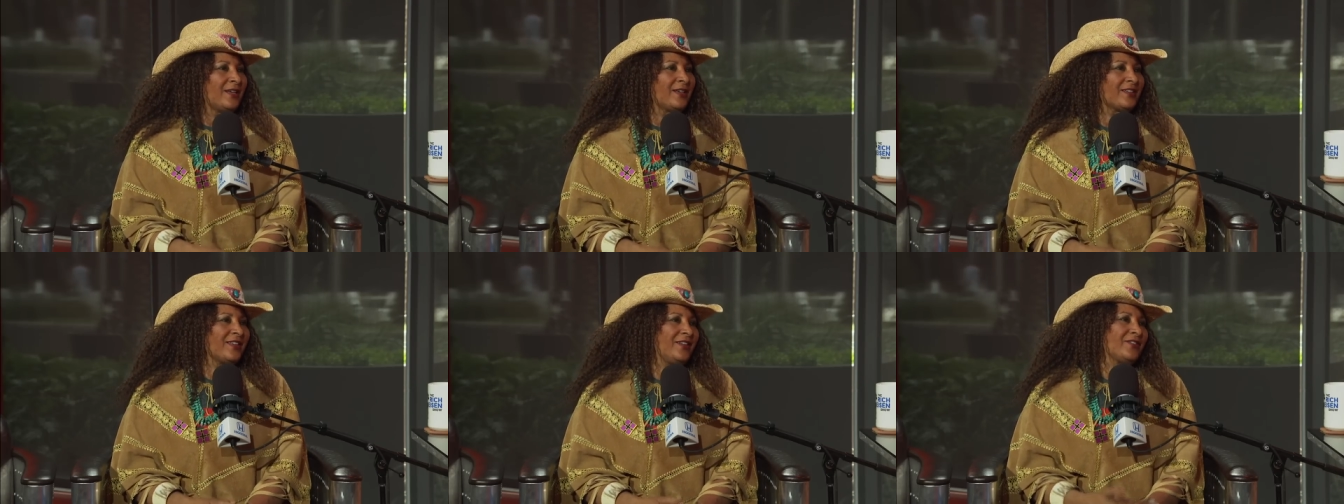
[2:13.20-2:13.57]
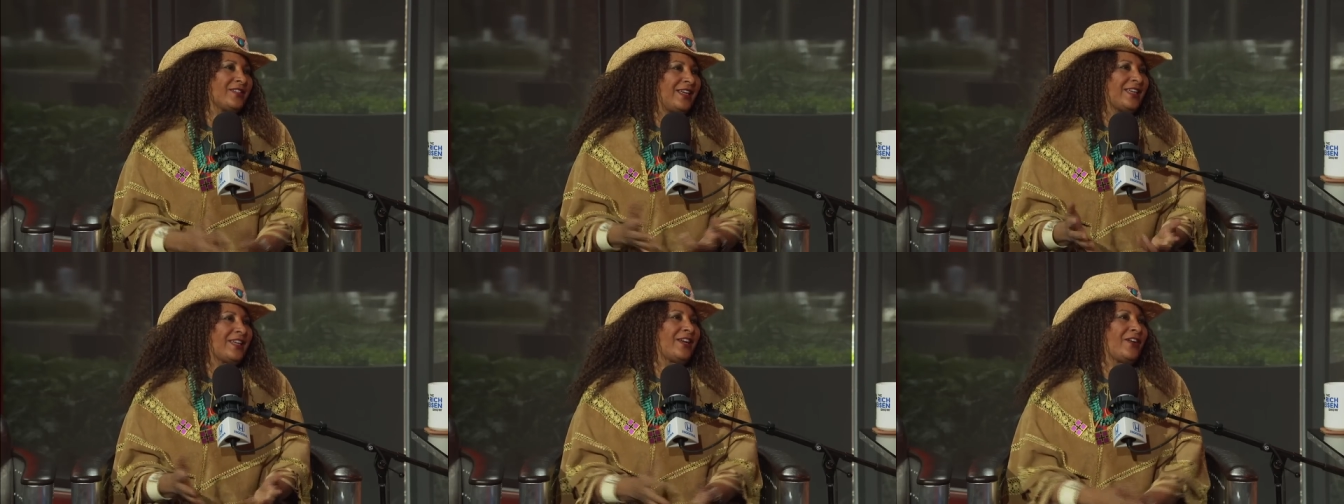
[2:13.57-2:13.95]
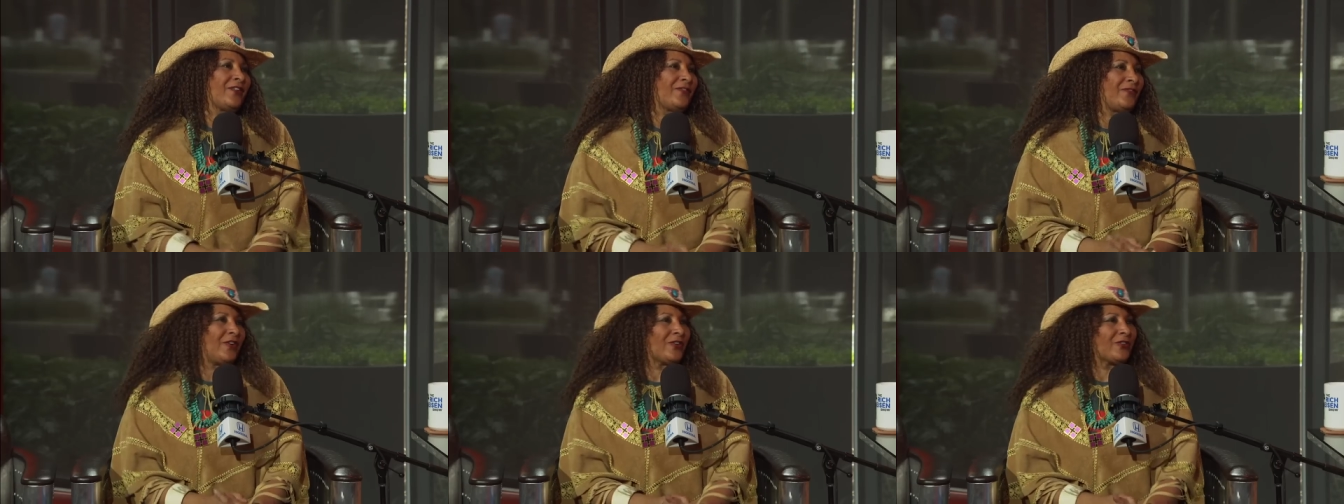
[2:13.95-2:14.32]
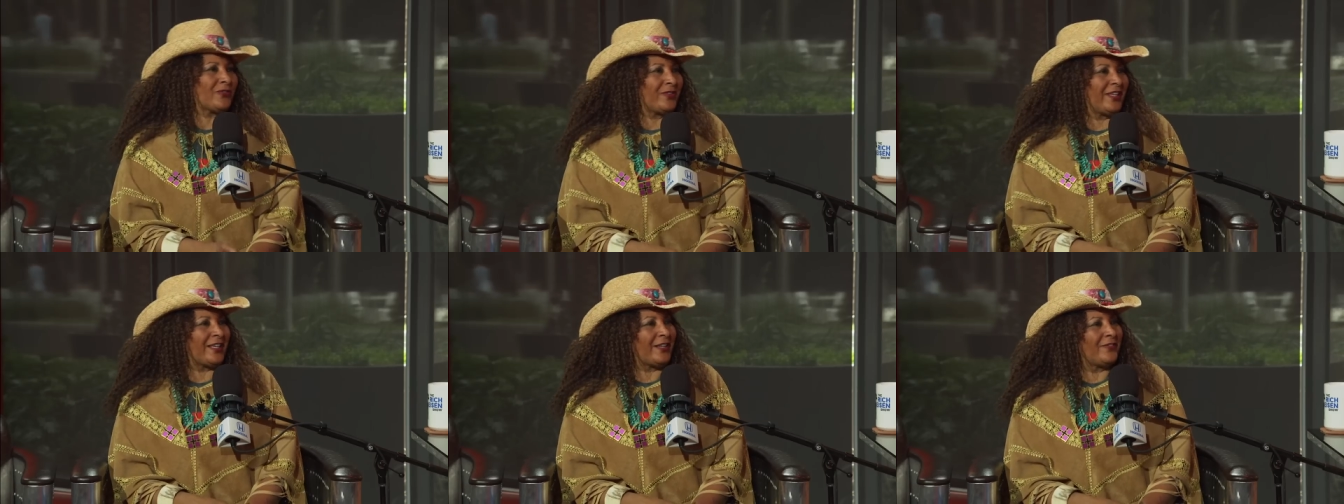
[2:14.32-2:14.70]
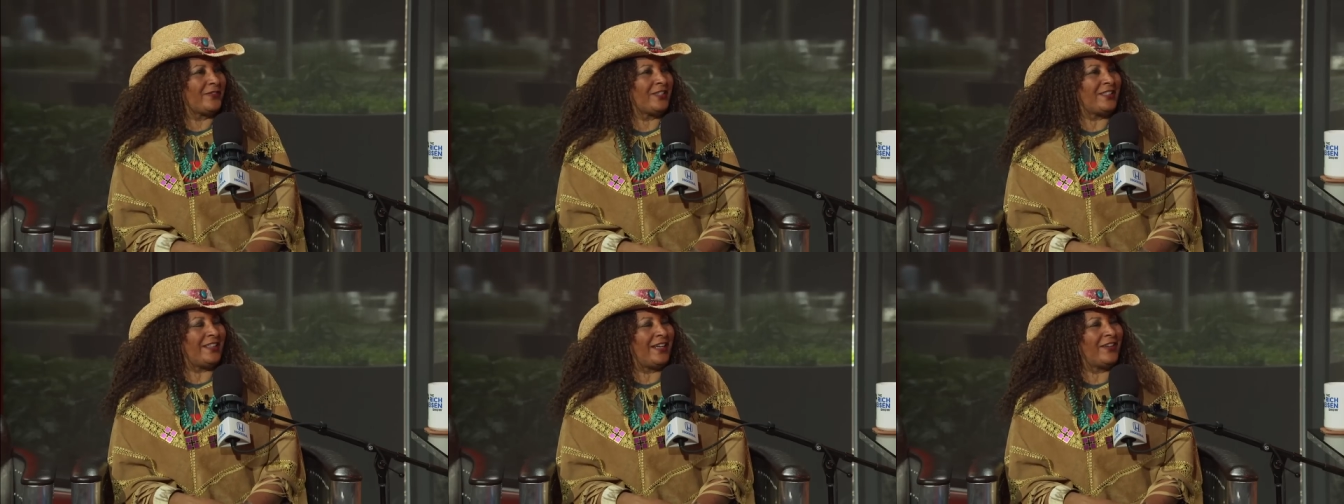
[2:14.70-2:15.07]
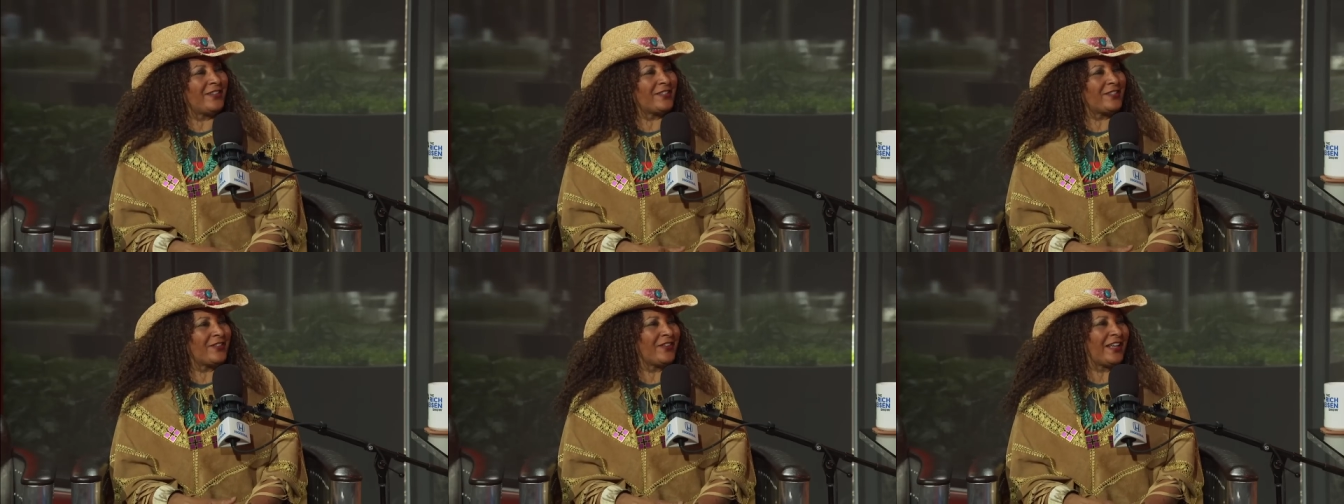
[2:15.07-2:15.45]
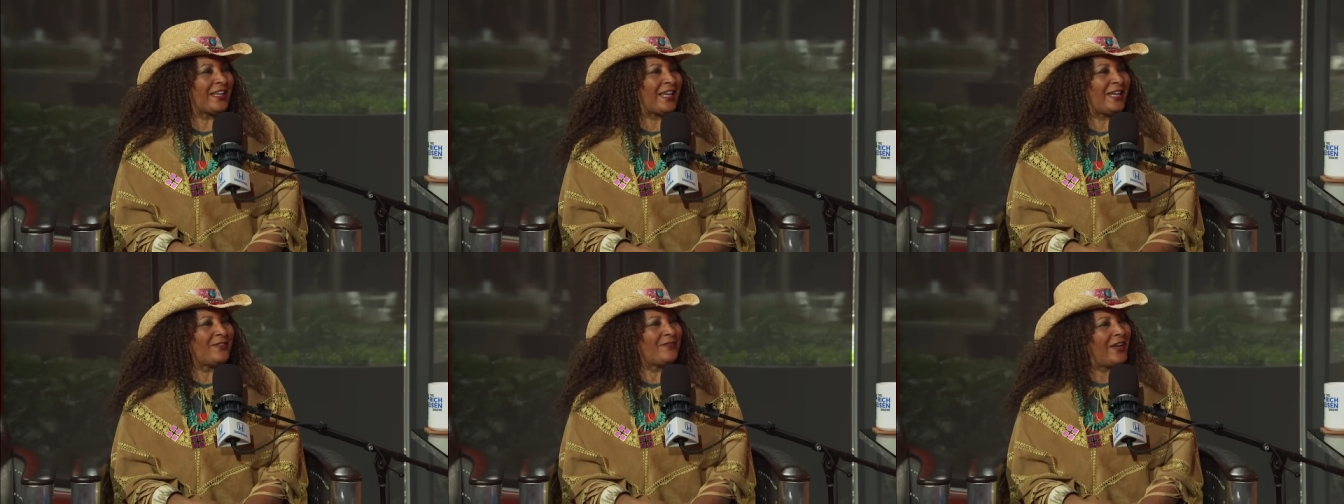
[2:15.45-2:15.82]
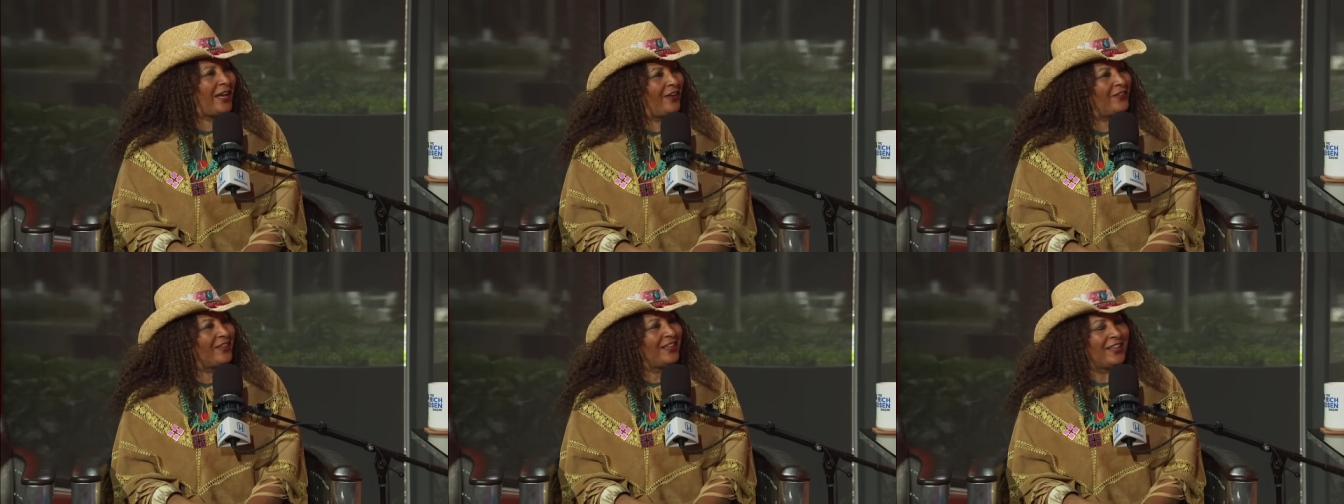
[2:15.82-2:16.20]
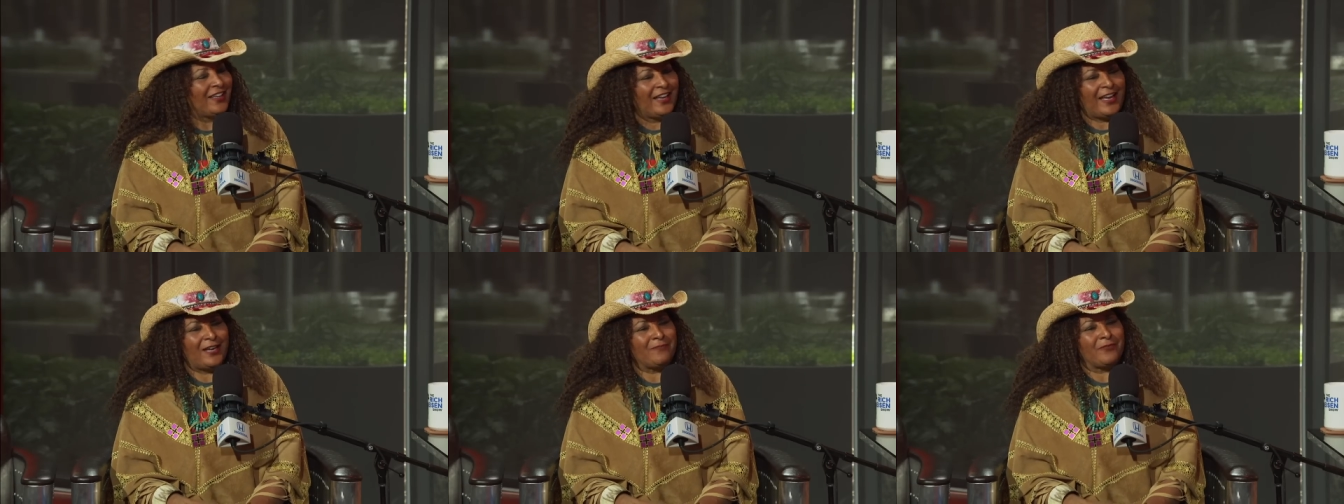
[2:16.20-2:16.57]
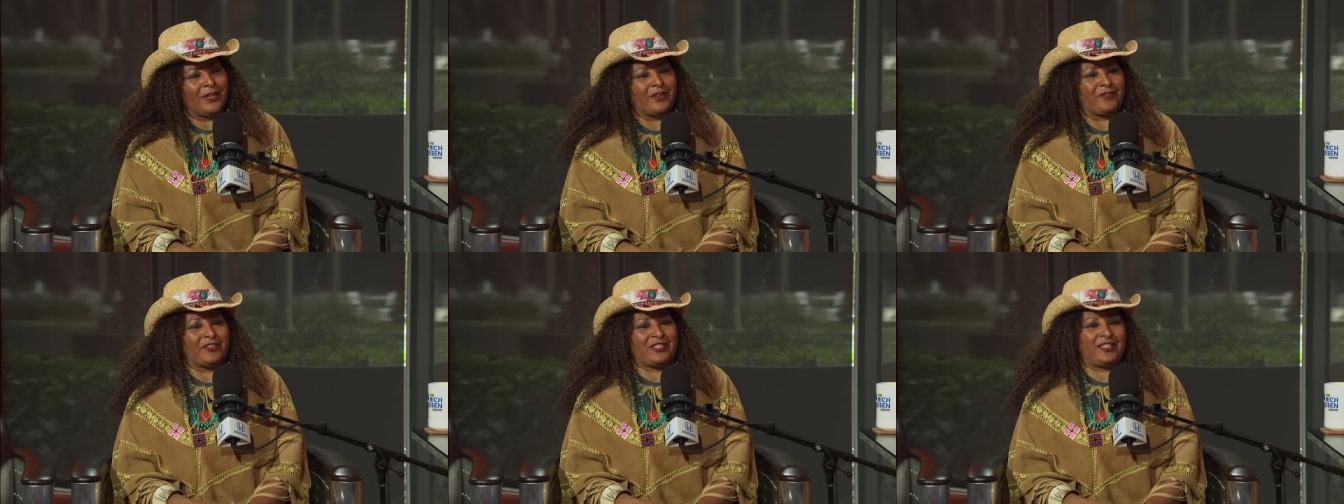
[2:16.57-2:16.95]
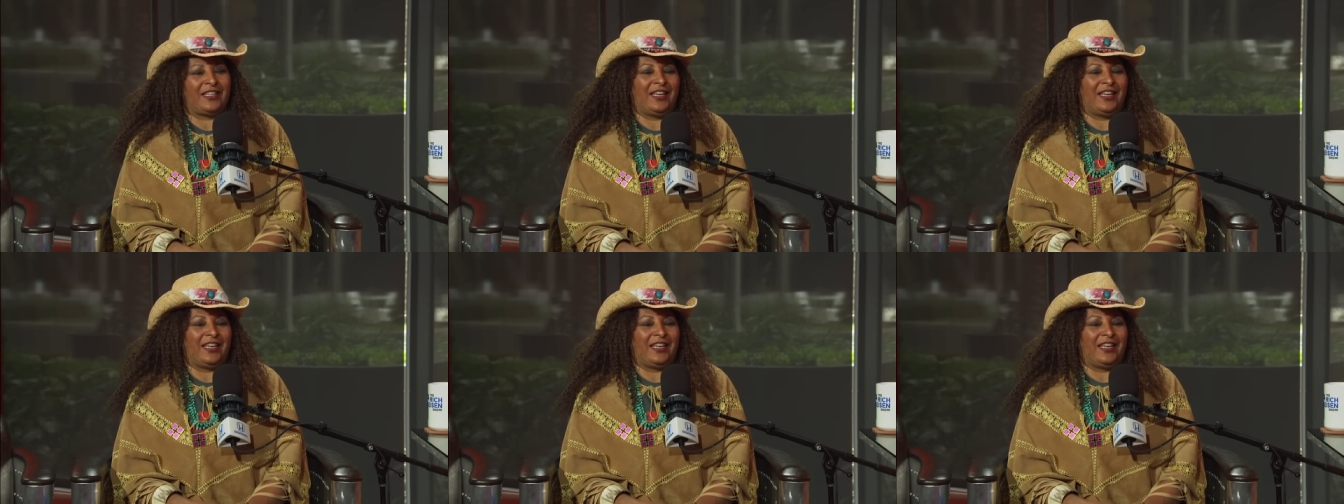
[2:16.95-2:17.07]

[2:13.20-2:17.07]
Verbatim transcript: you know, take care of folks when they come to town. And so they came out, had breakfast.